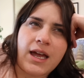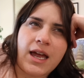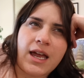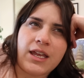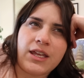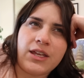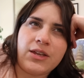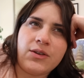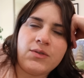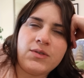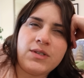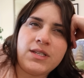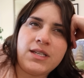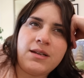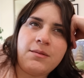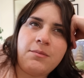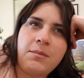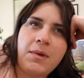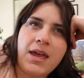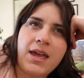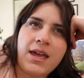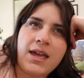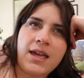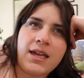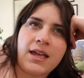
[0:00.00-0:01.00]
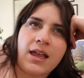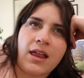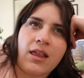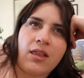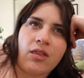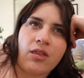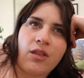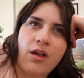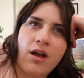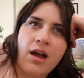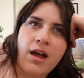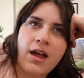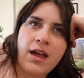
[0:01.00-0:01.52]
I used to make it a
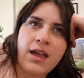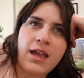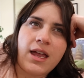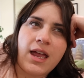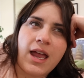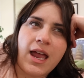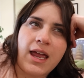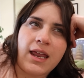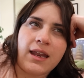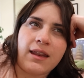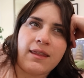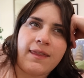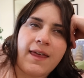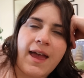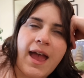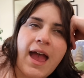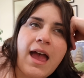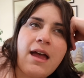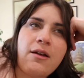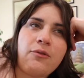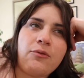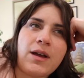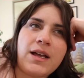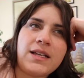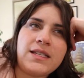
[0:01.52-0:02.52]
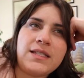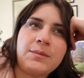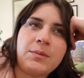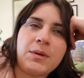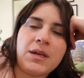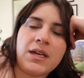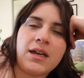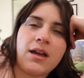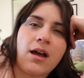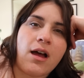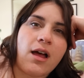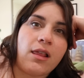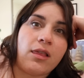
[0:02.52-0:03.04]
lot and that
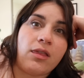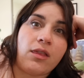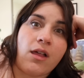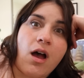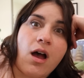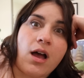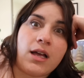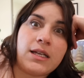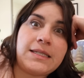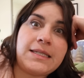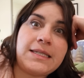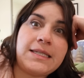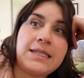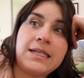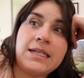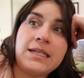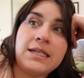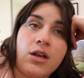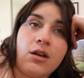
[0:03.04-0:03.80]
recipe got lost.